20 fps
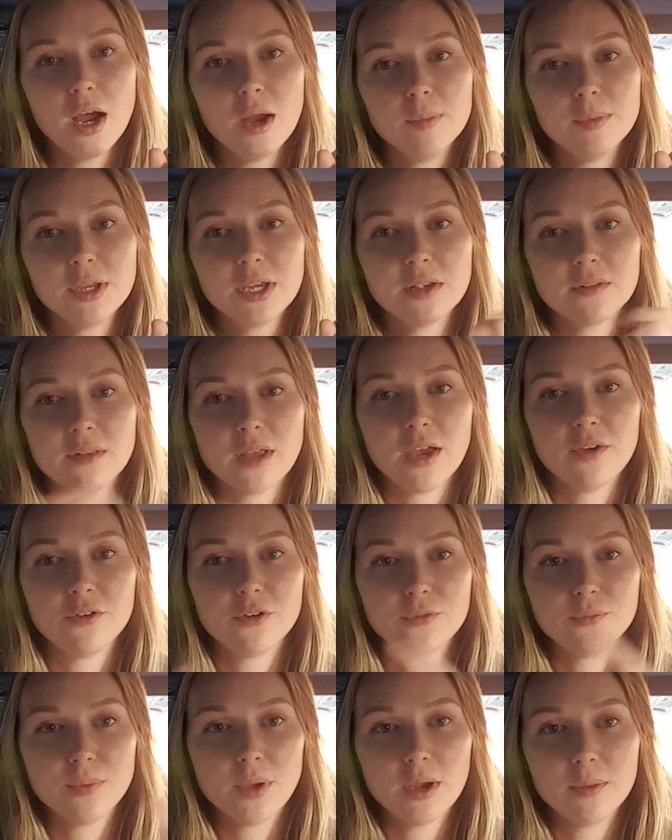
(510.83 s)
because I
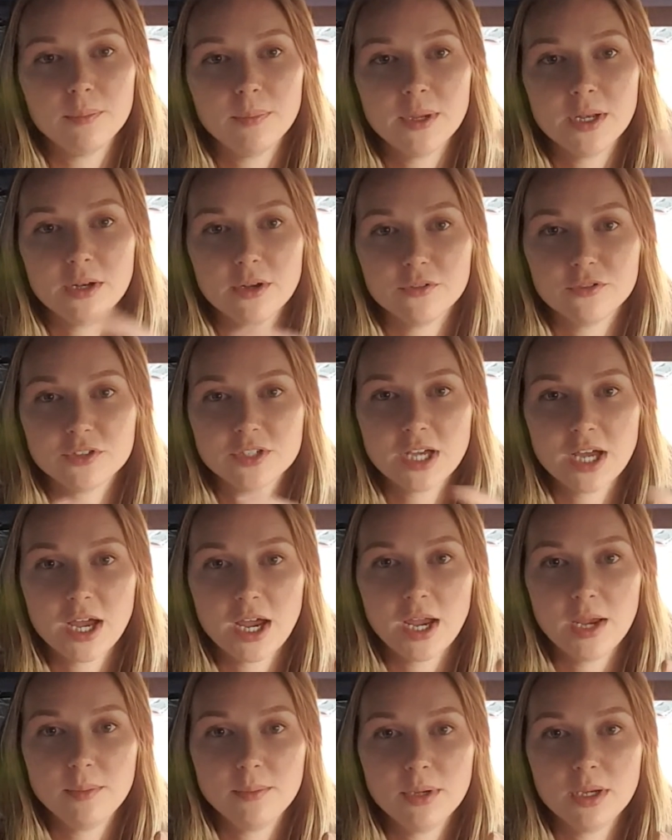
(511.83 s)
have a bit of
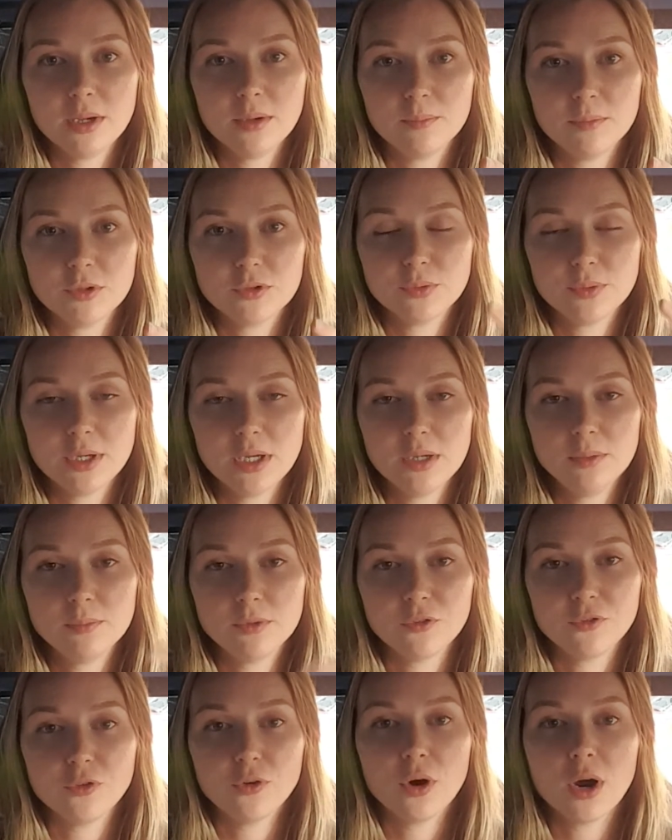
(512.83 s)
time in between
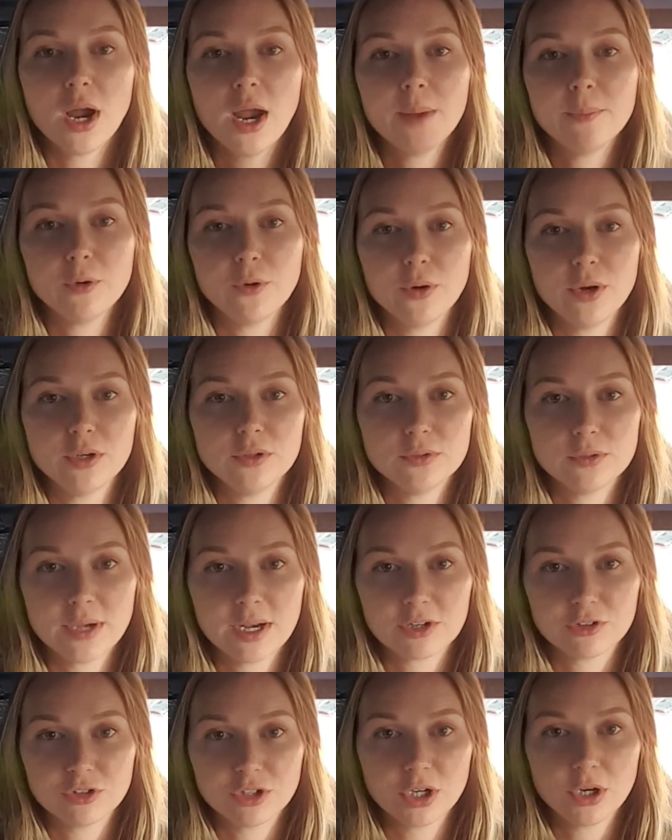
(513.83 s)
before I'm going to
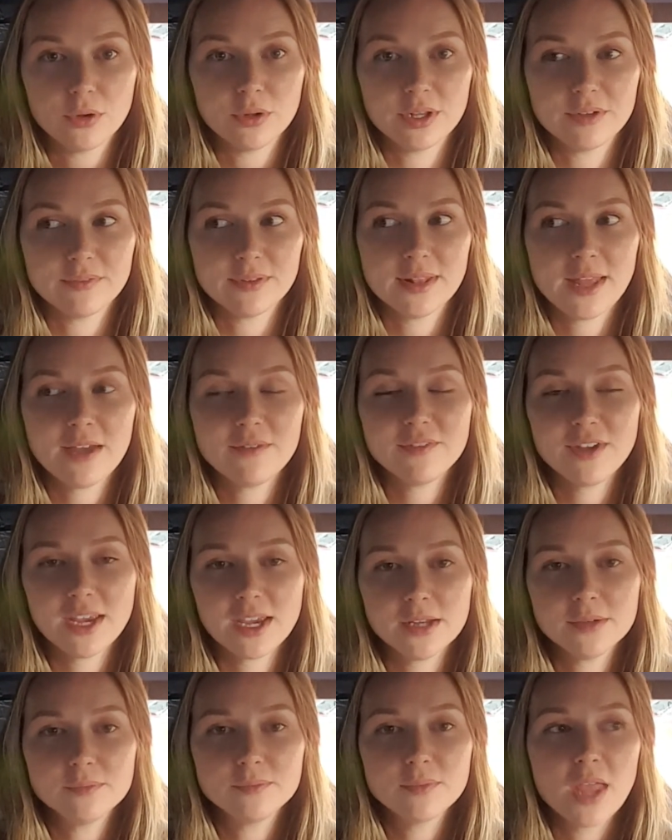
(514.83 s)
actually go live in that
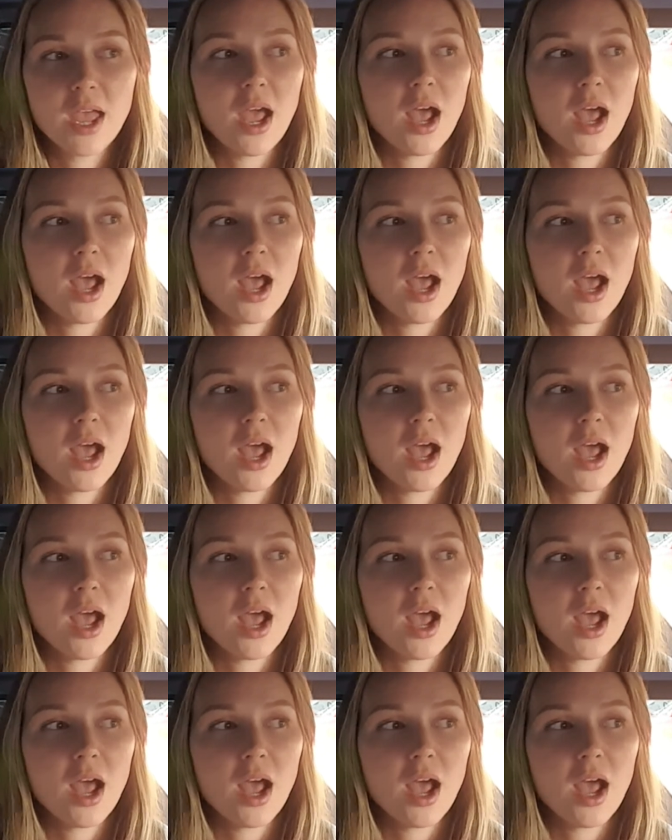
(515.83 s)
van.